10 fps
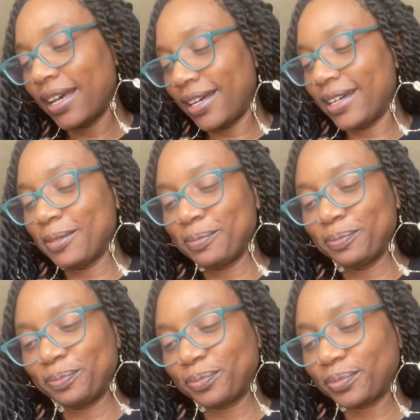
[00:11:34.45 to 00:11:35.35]
I
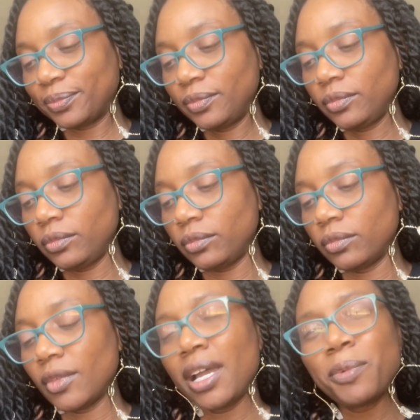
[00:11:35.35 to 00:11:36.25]

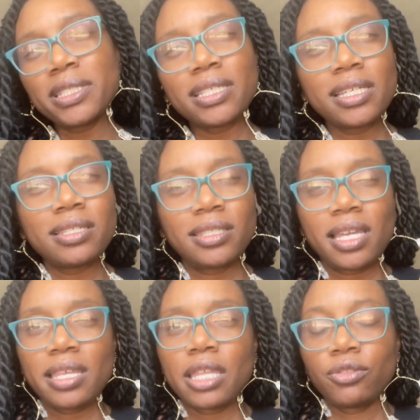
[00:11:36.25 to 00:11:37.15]
once again say
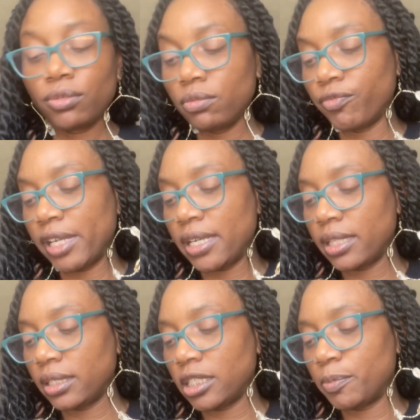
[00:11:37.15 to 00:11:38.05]
that through reading
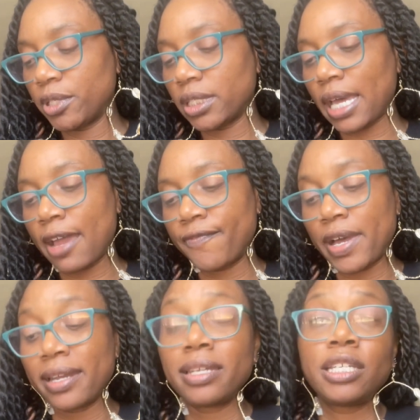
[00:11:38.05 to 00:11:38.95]
these books, I
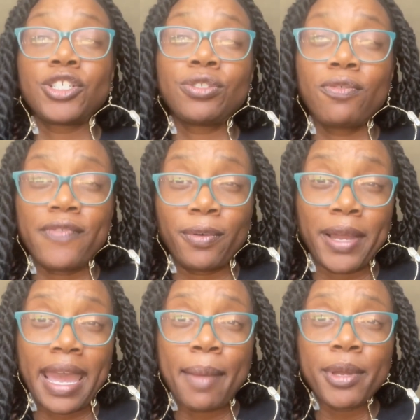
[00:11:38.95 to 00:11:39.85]
find additional
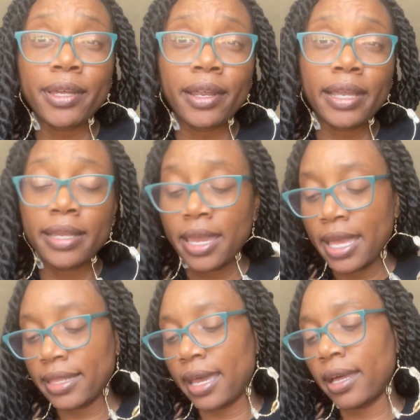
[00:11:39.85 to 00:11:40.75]
vocabulary
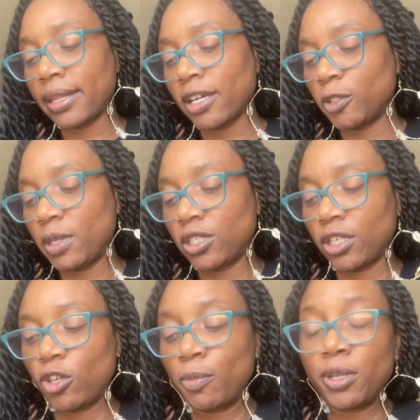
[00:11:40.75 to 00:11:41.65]
that allows me to
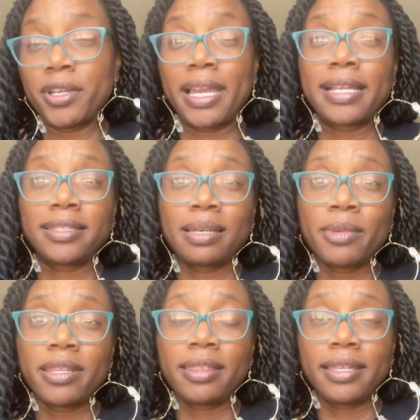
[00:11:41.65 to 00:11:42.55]
communicate some of
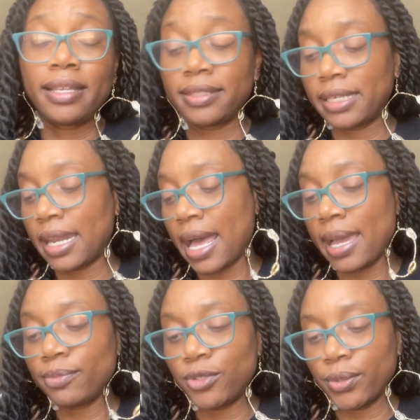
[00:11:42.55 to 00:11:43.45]
the things that
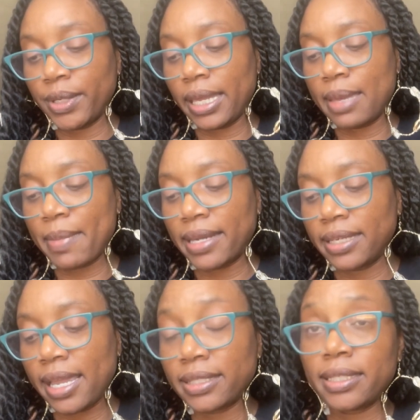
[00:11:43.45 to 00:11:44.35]
I'm doing in my
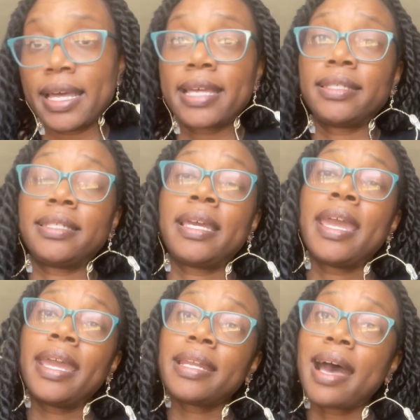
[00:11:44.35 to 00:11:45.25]
dance classes
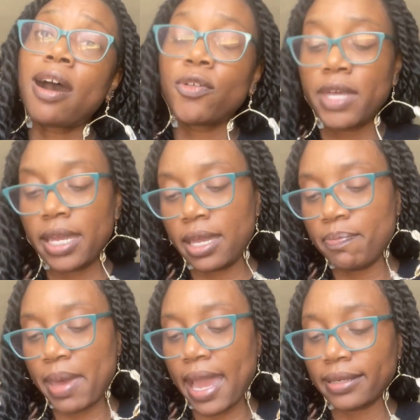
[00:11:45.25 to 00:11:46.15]
and how they
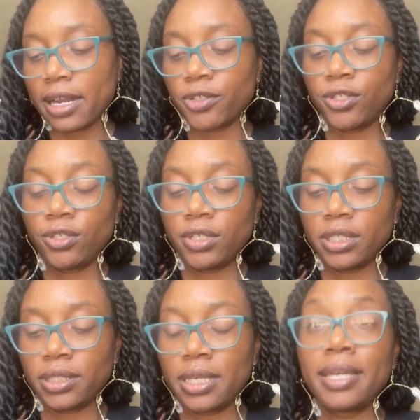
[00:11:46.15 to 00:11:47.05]
impact our
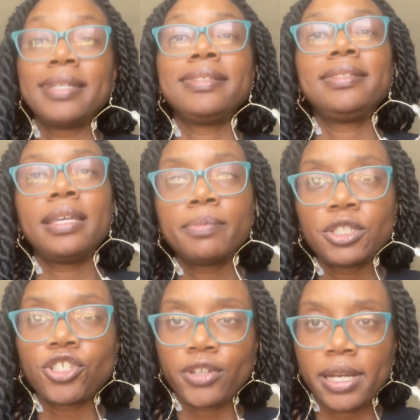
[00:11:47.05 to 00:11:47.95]
students.
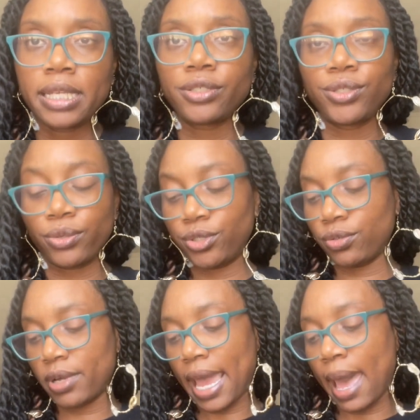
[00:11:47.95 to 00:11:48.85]
Demonstrating social
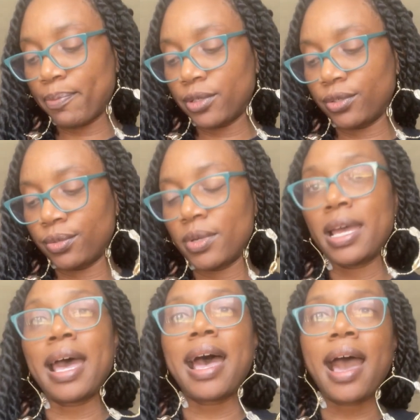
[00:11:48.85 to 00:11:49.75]
capital.
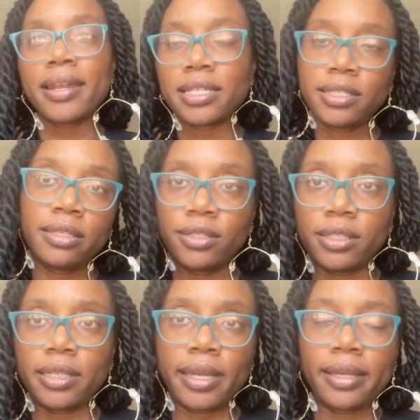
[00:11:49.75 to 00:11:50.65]
How does it look
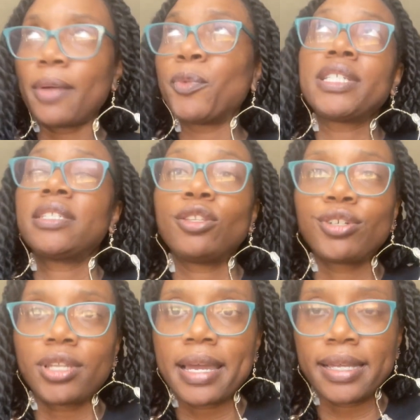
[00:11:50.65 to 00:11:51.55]
like? What does it
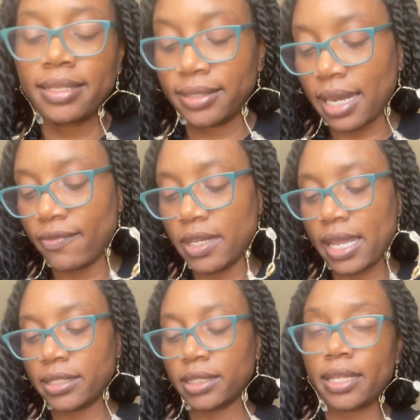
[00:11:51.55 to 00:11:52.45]
look like inside of the
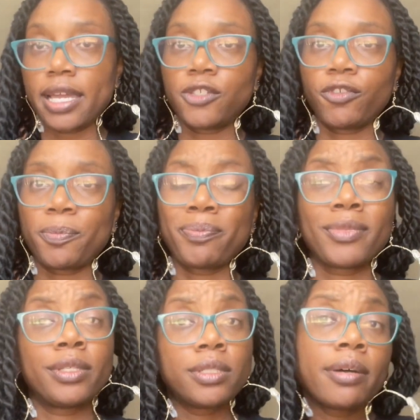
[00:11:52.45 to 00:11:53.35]
dance classroom?
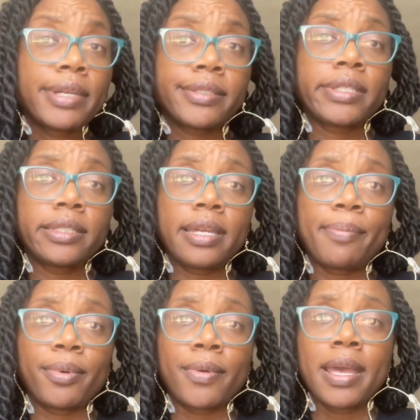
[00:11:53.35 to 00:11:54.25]
So here's an
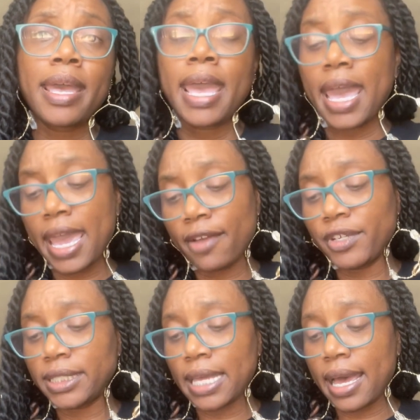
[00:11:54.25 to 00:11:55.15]
example. Every
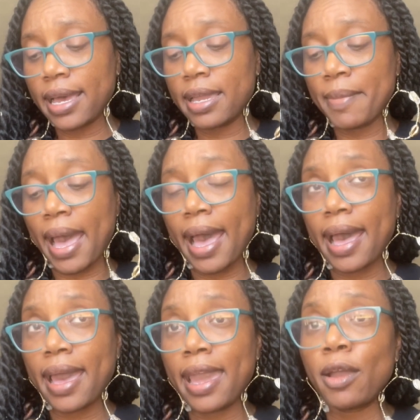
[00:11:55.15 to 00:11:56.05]
time
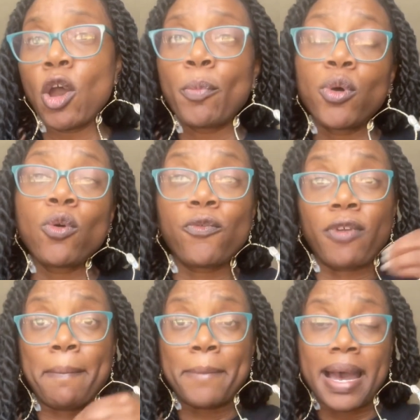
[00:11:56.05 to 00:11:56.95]
I pull
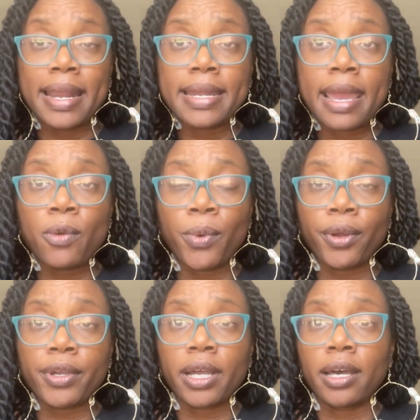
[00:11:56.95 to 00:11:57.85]
from my
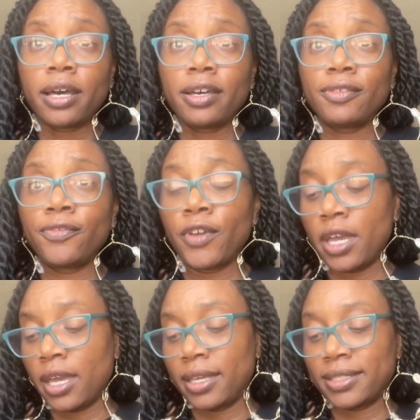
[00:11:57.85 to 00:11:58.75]
network of
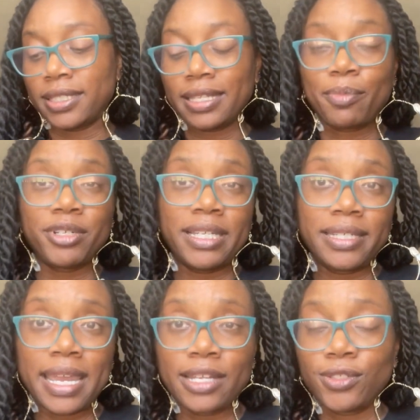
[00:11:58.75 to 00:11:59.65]
celebrity
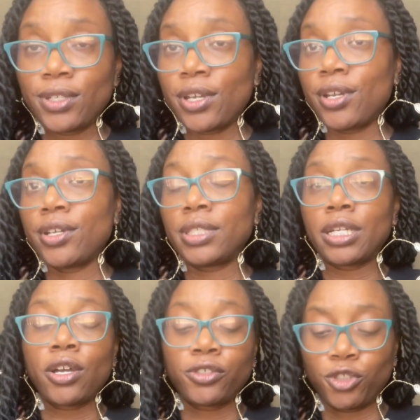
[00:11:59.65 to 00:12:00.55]
dancers
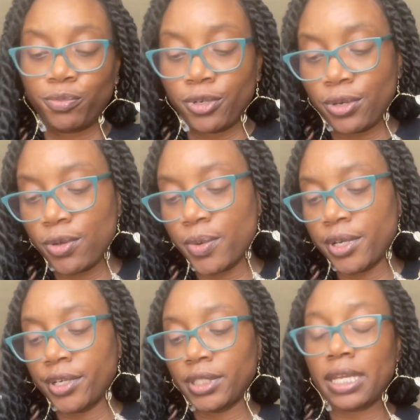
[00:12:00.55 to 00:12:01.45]

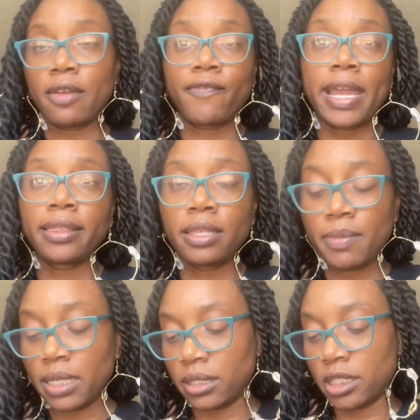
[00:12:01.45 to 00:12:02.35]
entrepreneurs and invite them
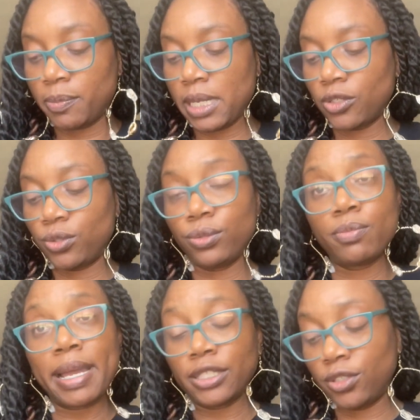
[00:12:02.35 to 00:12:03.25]
in to speak to
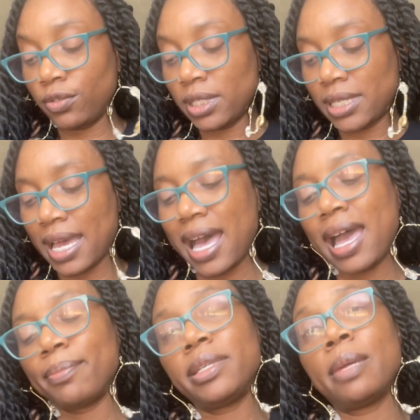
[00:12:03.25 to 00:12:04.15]
my students,
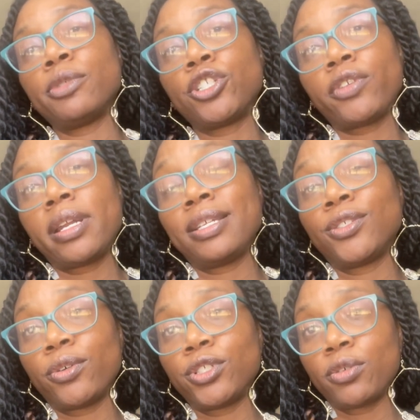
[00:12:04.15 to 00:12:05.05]
I'm demonstrating
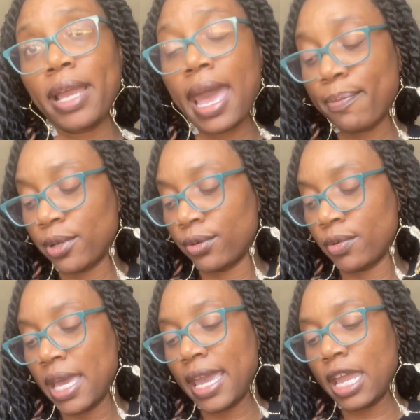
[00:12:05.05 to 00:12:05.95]
social capital
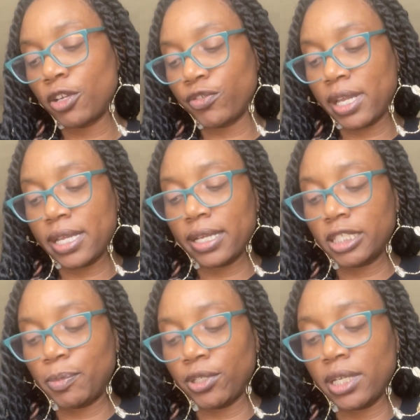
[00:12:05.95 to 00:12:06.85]
and creating
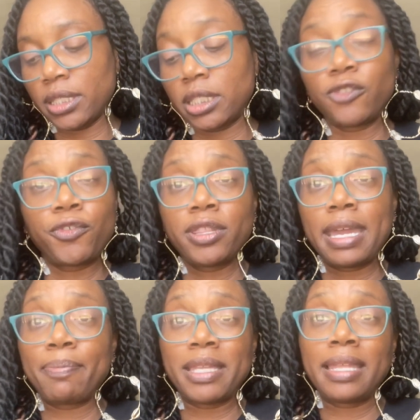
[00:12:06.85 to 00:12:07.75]
experiences for
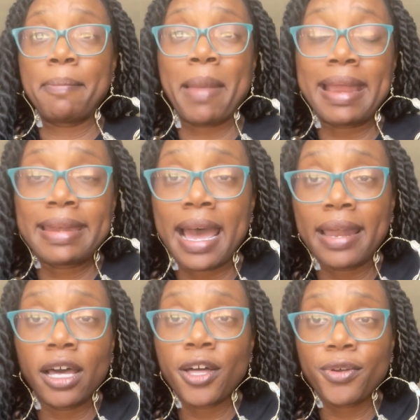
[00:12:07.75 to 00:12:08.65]
them that they might not
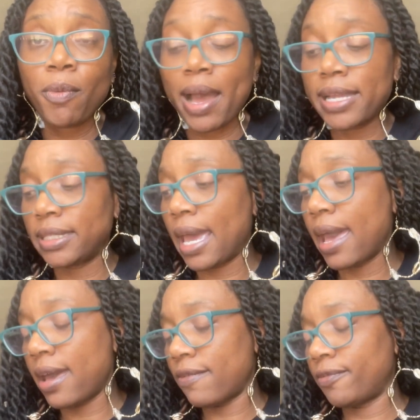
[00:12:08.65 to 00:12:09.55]
otherwise
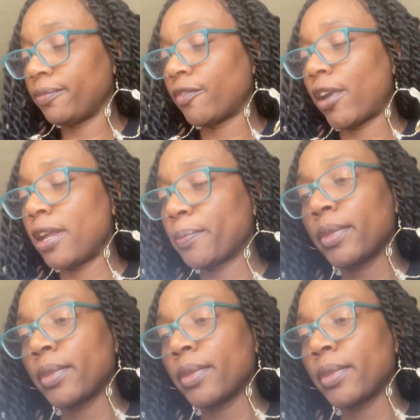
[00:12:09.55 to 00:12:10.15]
have, right?